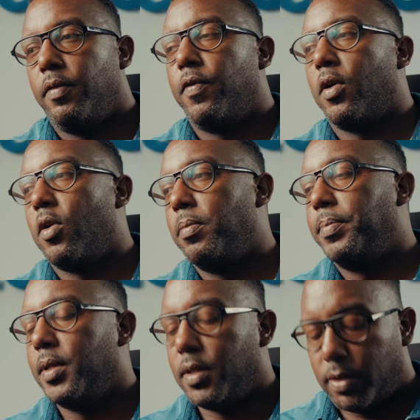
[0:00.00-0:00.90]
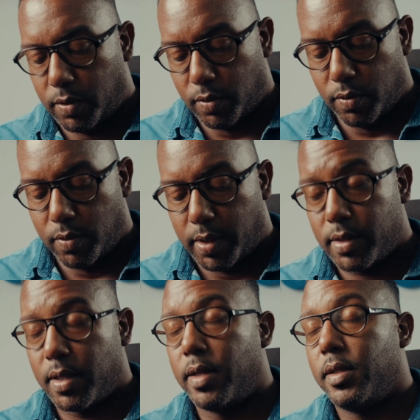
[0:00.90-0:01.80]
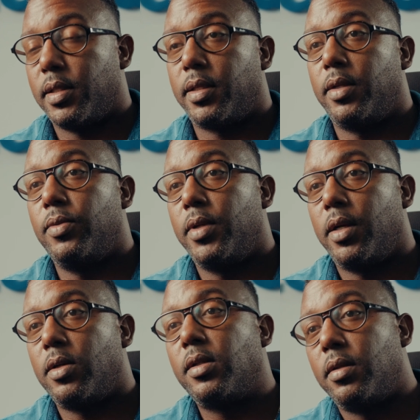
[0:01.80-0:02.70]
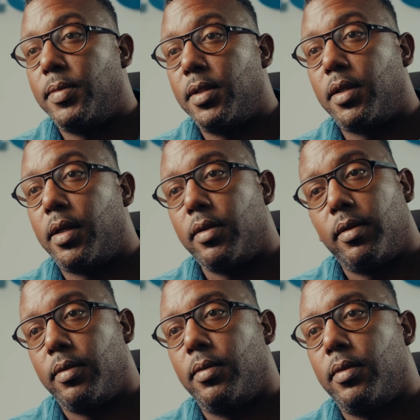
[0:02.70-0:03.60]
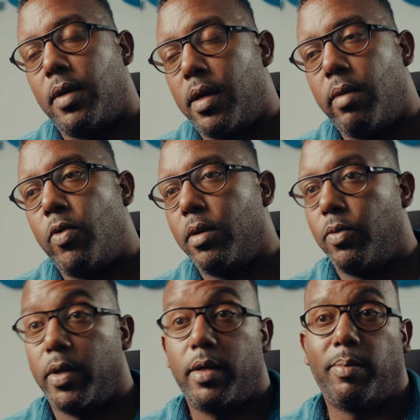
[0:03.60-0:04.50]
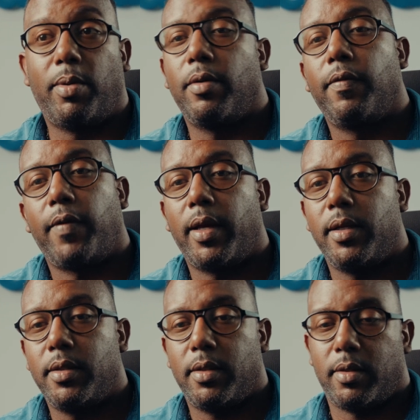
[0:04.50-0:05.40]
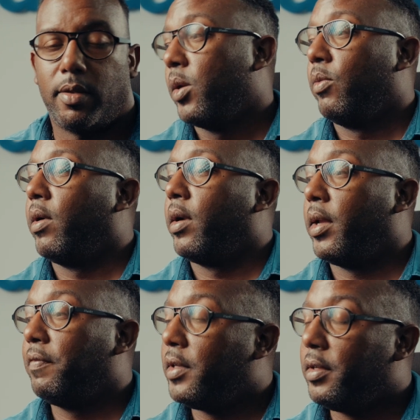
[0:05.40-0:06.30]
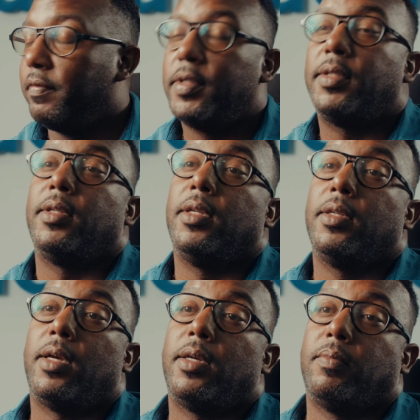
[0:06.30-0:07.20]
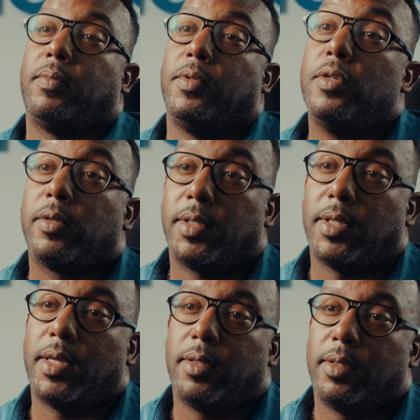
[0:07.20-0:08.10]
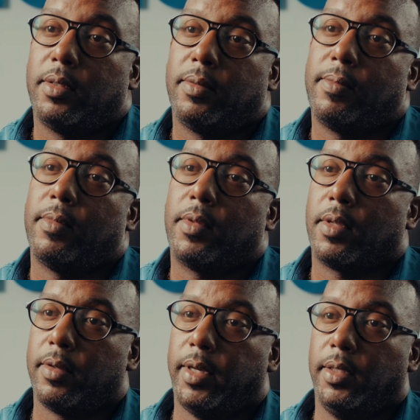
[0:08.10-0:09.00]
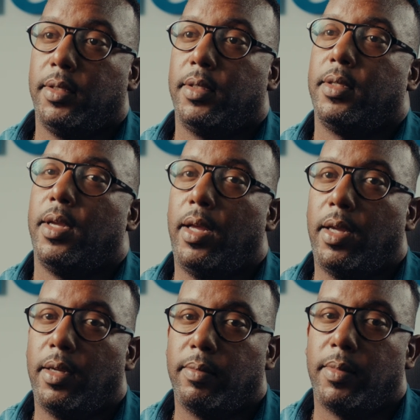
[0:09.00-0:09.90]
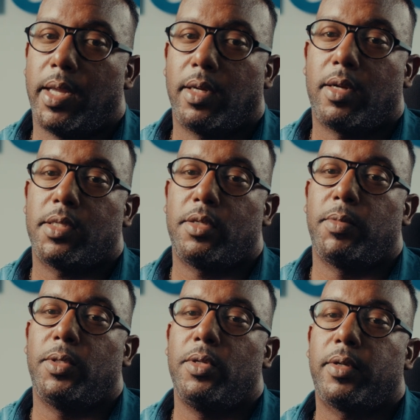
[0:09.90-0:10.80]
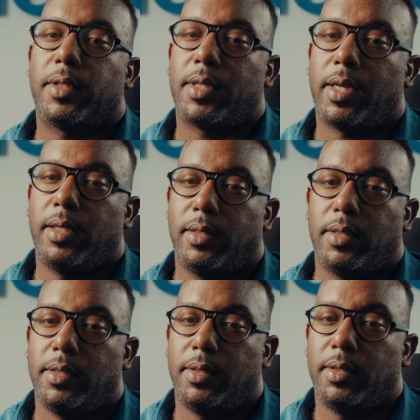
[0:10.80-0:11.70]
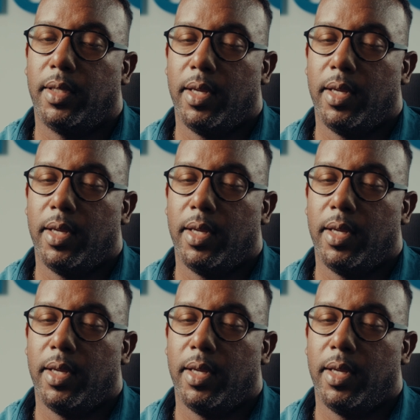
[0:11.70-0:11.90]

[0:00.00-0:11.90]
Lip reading: for companies who want to understand who their customers are, what their profile is. We're heavily invested in neuroscience, right? And consumer neuroscience is